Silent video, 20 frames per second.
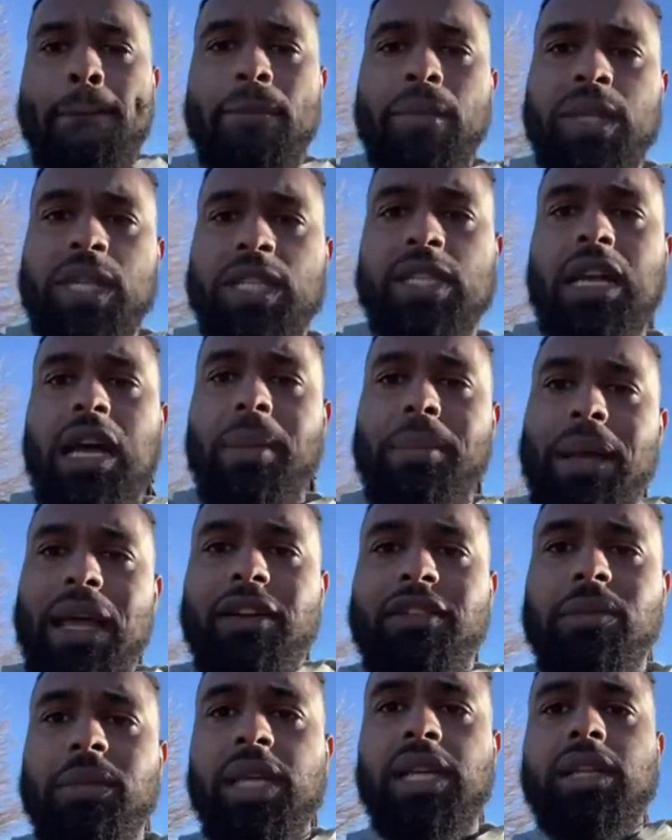Just got
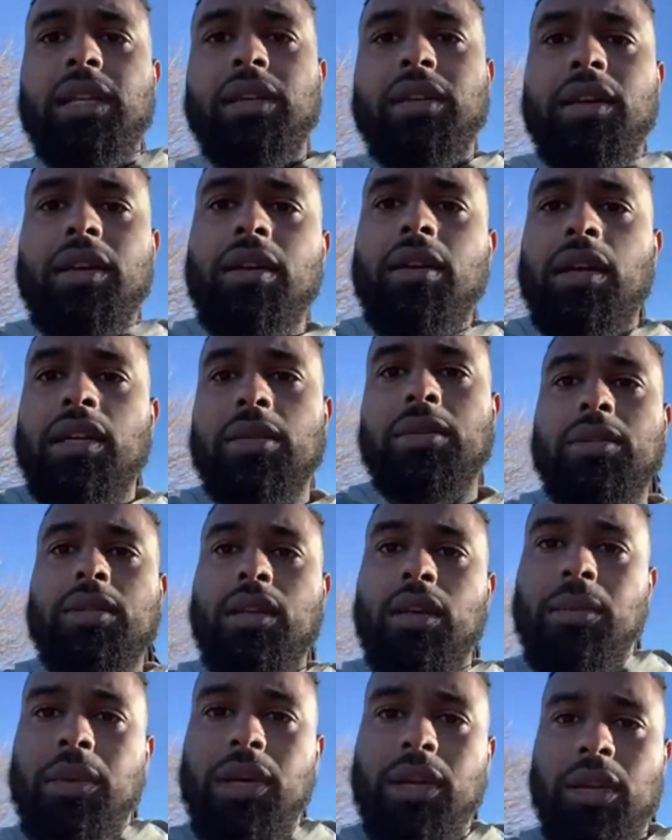back from eating dinner. That's what's
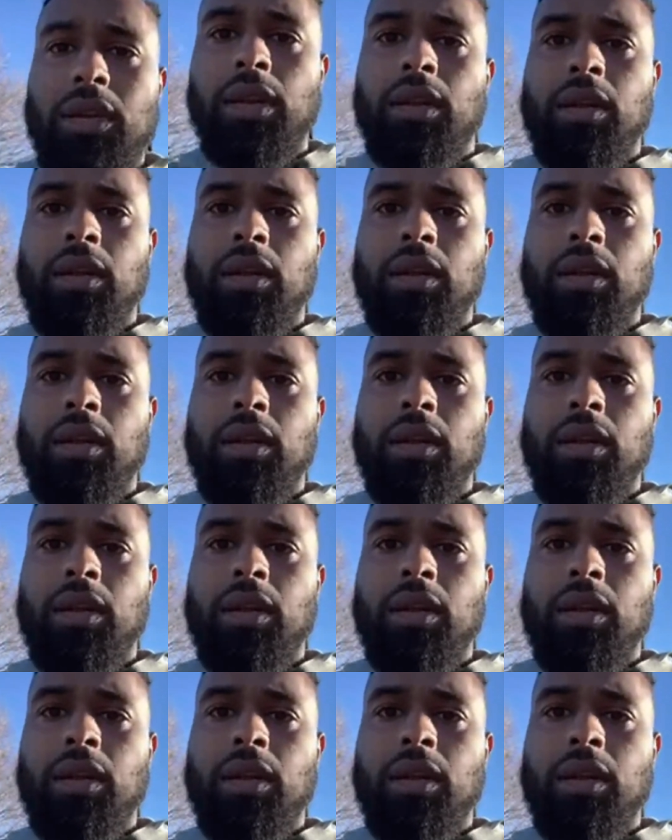up, man.